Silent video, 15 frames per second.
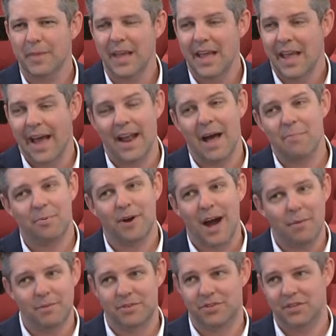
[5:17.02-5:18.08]
And I
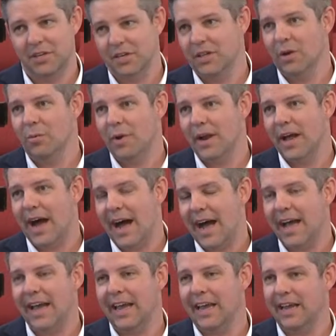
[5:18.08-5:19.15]
promise you that when
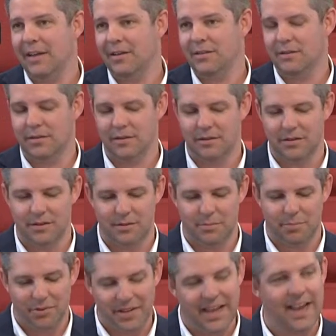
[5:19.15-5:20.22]
I
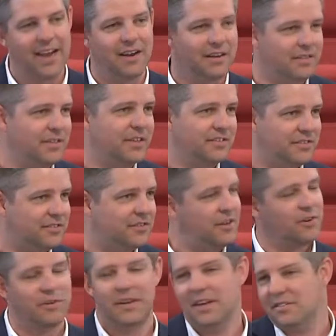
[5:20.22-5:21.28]
planned this
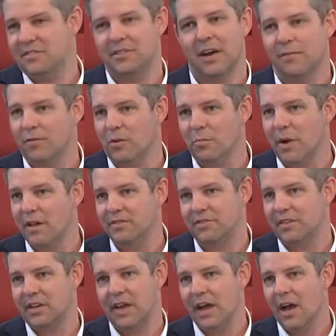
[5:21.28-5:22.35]
series several
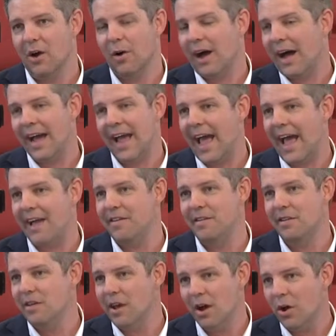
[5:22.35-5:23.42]
months ago, I had
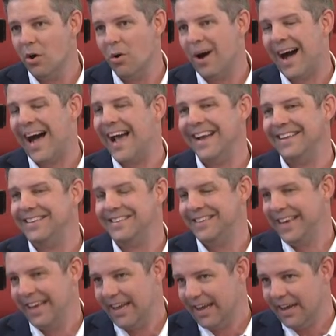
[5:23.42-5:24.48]
no
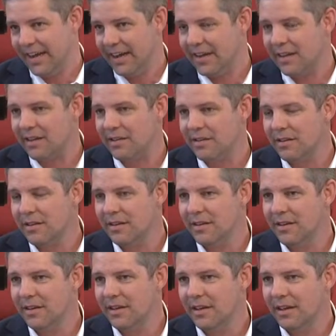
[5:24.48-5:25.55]
idea
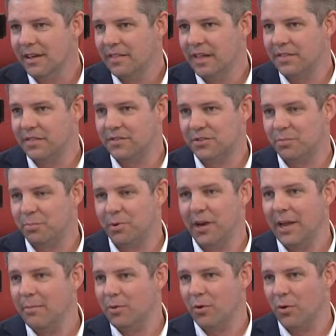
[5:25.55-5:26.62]
that the
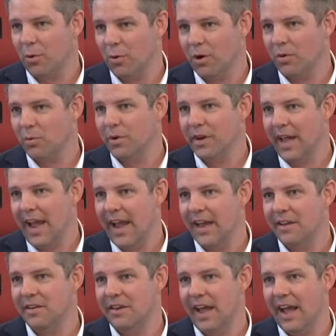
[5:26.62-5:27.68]
Supreme Court would
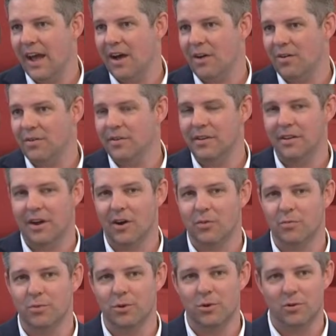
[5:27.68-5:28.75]
hand down a
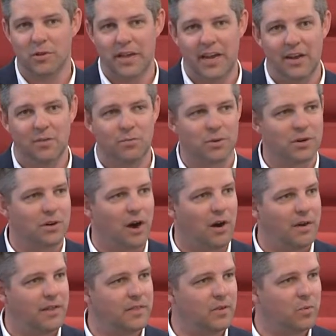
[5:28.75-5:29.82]
ruling
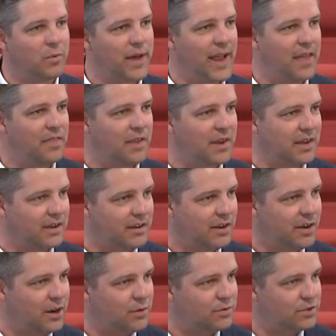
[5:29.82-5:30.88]
regarding the way that a
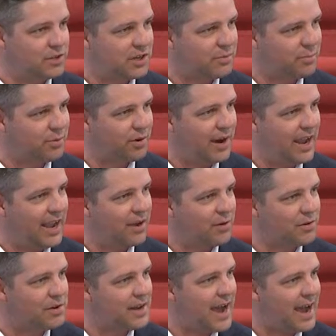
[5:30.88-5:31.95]
coach could pray
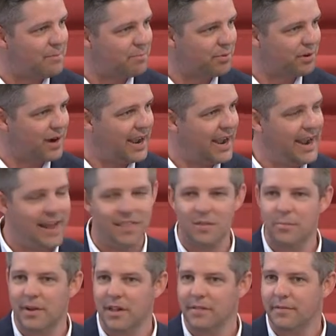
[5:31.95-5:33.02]
or not pray in the
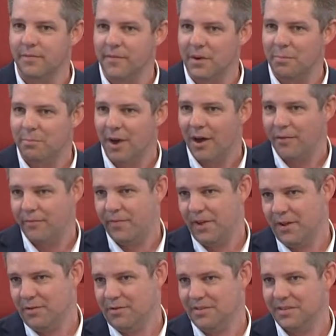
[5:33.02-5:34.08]
middle of a football
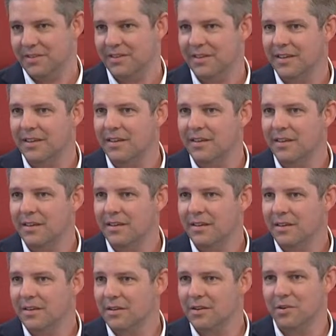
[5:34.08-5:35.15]
field.
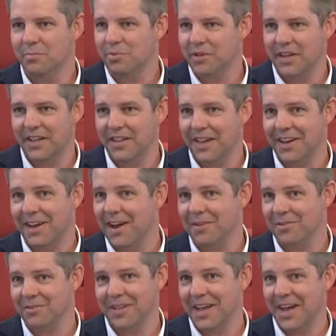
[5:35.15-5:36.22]
Completely and
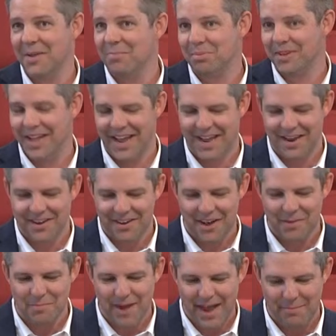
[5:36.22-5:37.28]
utterly unplanned
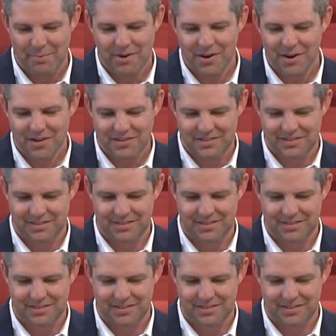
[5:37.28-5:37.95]
on my part.